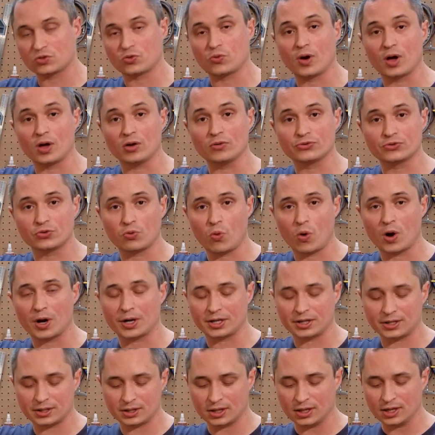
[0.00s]

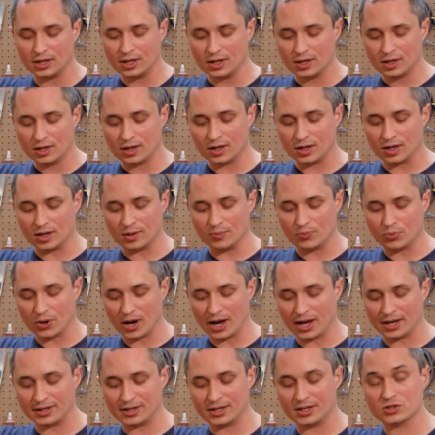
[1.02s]
1220
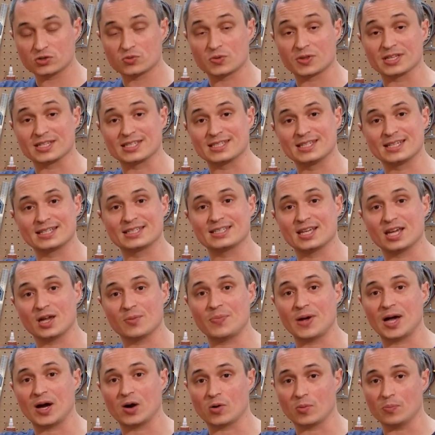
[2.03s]
brad nails with a 6 amp
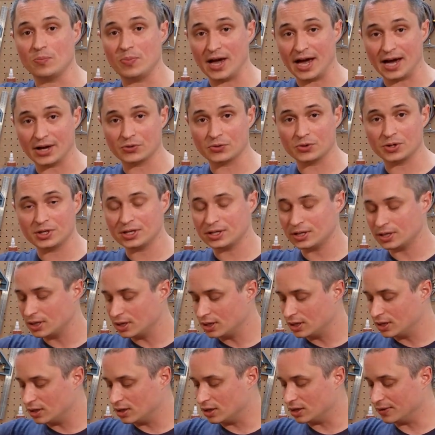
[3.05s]
hour battery.
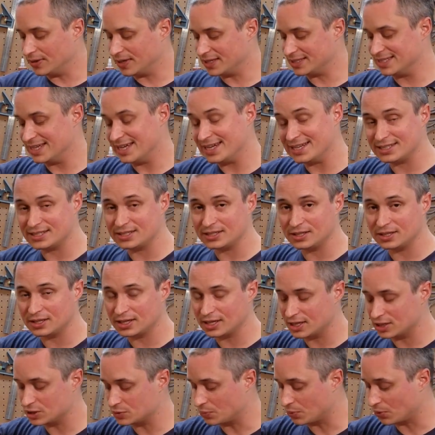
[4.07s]
That's 18
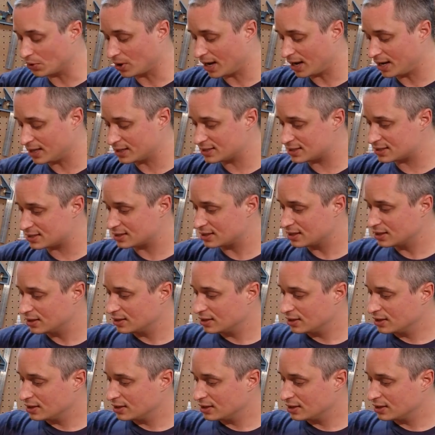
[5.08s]
gauge brads.